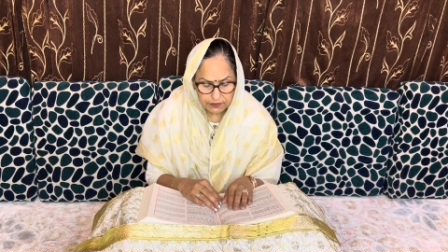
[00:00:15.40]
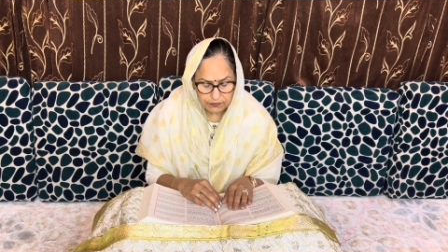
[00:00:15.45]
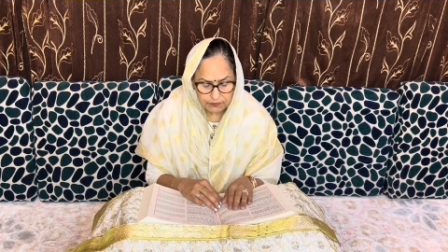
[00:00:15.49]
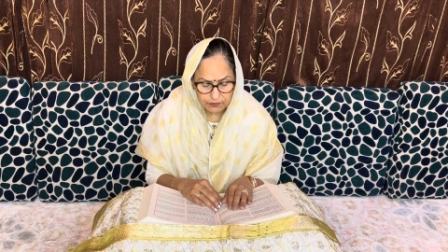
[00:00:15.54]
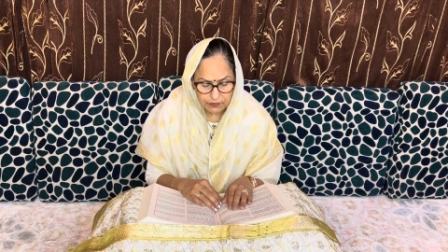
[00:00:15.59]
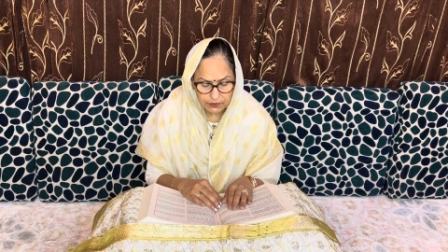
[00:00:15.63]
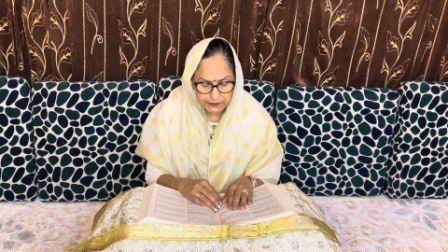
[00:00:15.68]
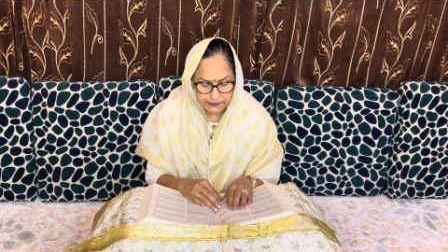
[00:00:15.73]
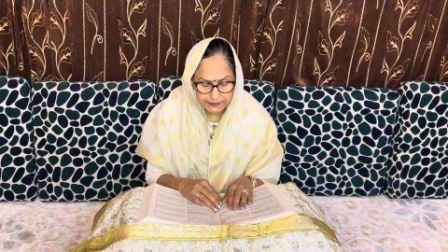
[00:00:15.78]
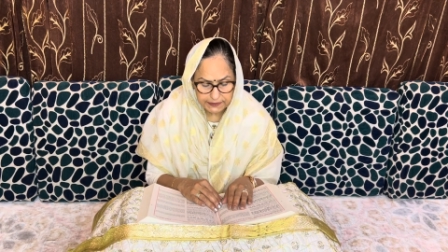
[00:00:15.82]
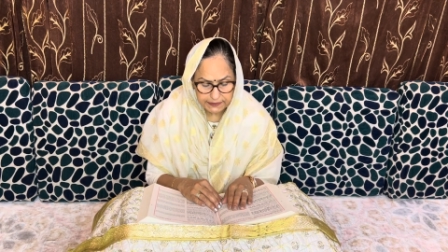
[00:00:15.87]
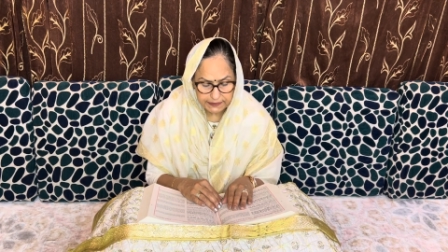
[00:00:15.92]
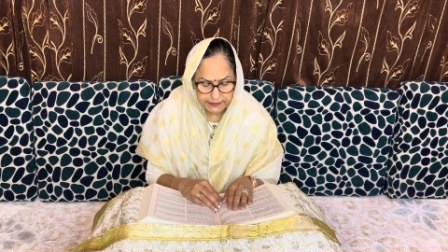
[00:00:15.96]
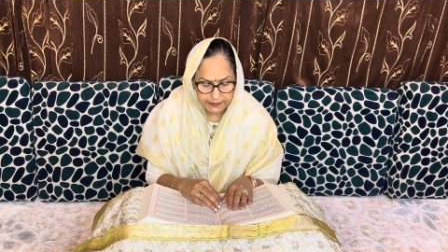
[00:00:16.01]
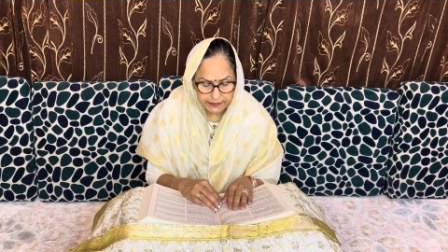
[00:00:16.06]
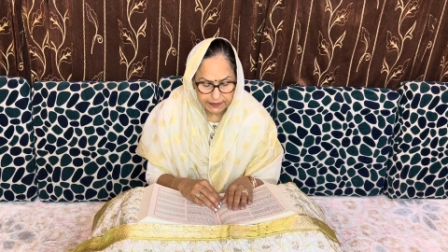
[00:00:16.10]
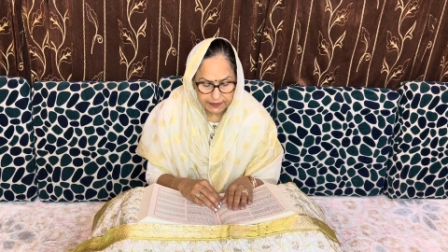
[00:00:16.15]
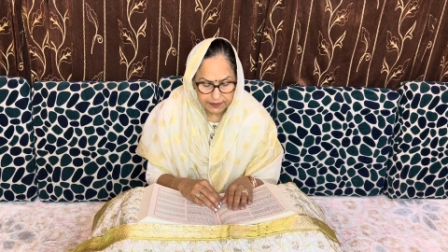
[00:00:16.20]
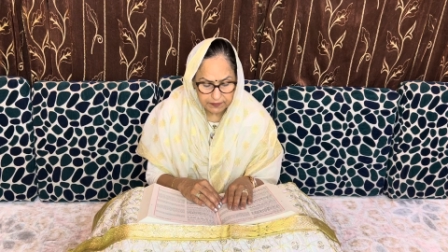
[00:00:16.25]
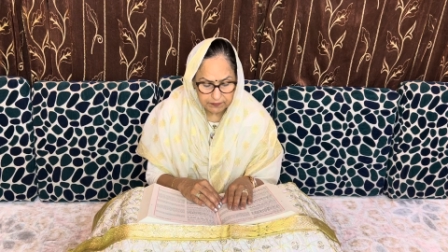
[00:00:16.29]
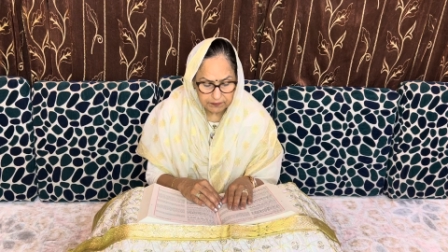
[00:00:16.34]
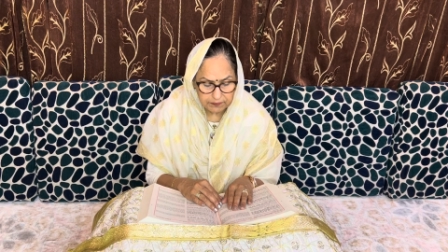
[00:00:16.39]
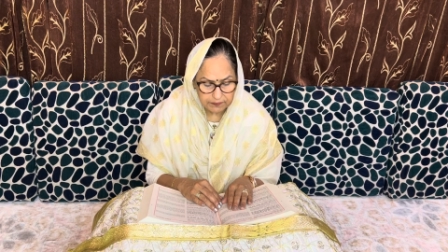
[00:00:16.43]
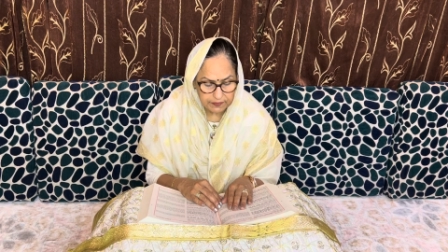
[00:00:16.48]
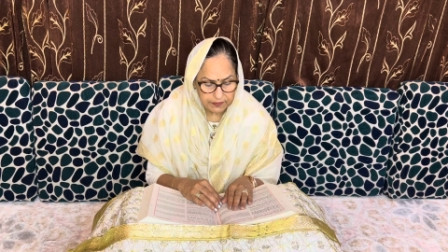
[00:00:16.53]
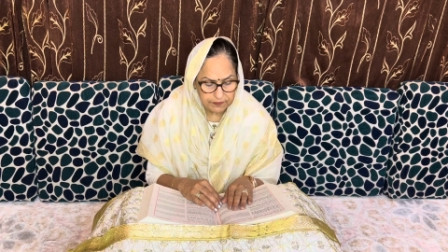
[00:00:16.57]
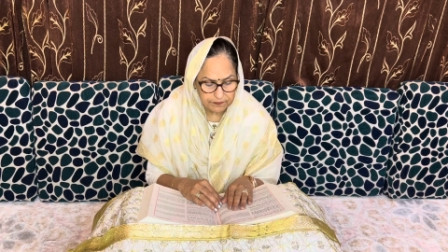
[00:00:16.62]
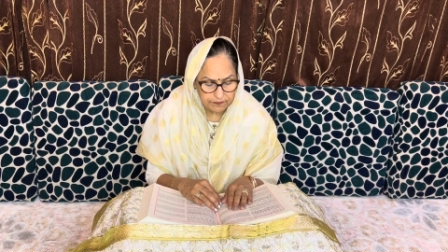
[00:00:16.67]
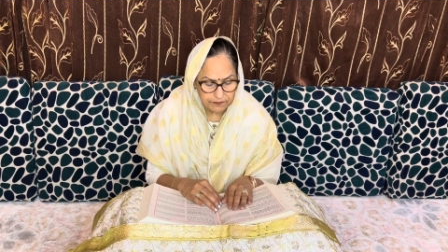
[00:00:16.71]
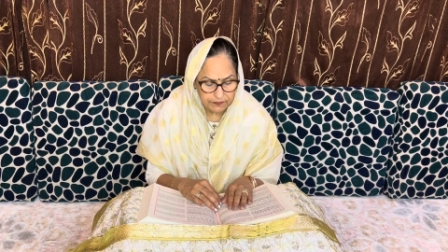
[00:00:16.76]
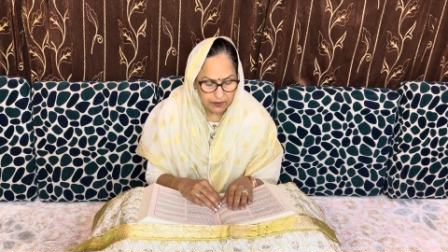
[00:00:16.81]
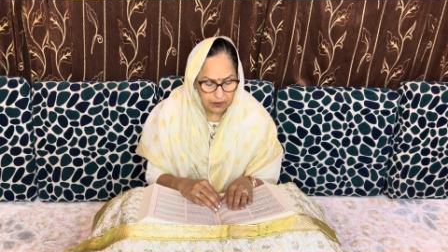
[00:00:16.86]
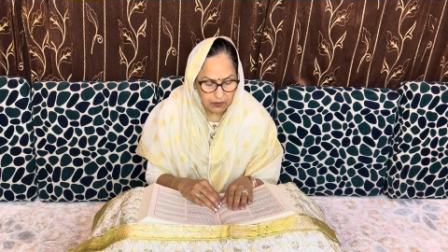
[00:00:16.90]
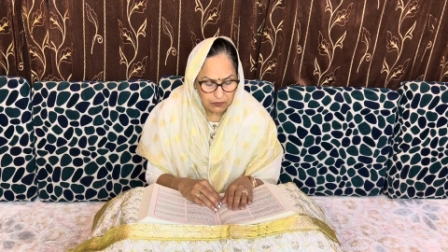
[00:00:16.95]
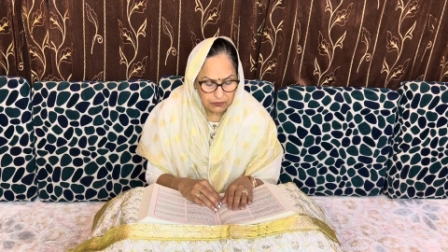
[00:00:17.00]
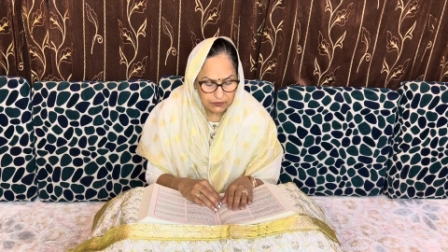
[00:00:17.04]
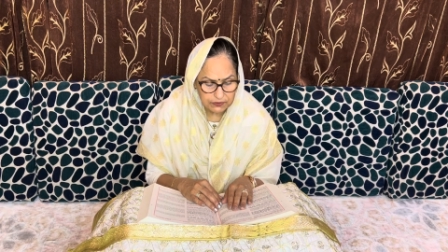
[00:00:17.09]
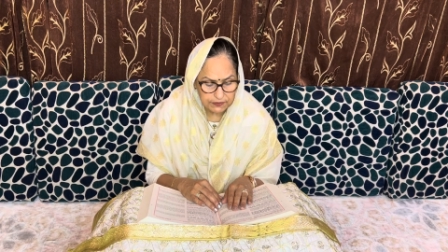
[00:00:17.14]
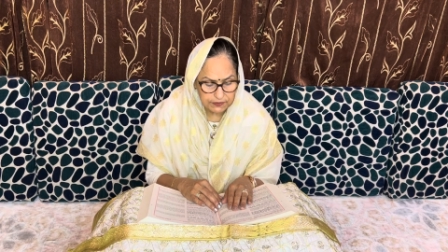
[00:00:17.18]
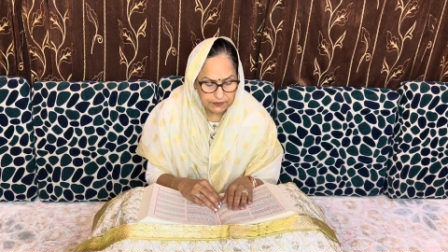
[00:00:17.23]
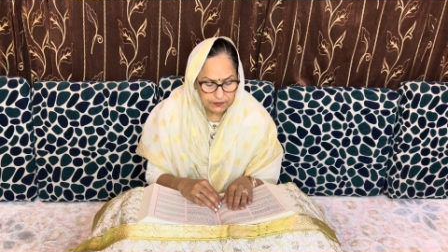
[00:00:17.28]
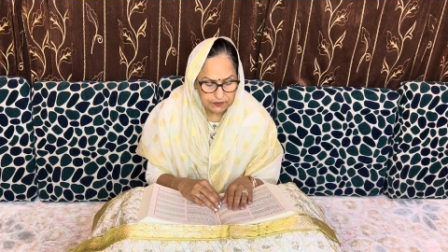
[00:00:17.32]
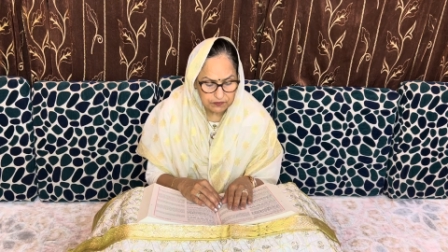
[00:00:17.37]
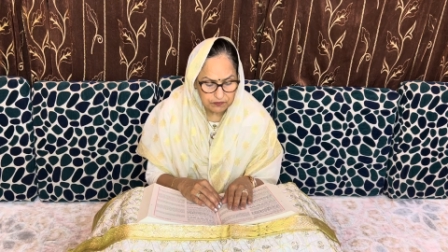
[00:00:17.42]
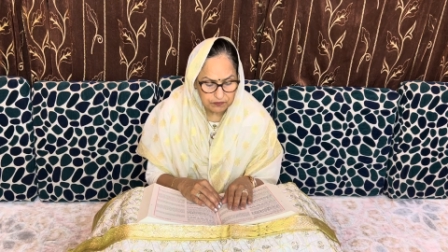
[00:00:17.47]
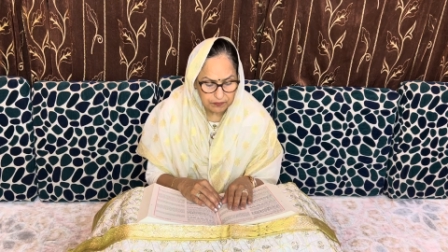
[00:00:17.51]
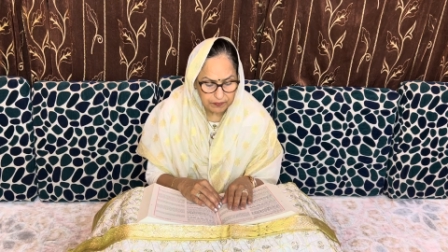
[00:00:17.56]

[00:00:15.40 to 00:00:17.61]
Forsaking Him, if thou serve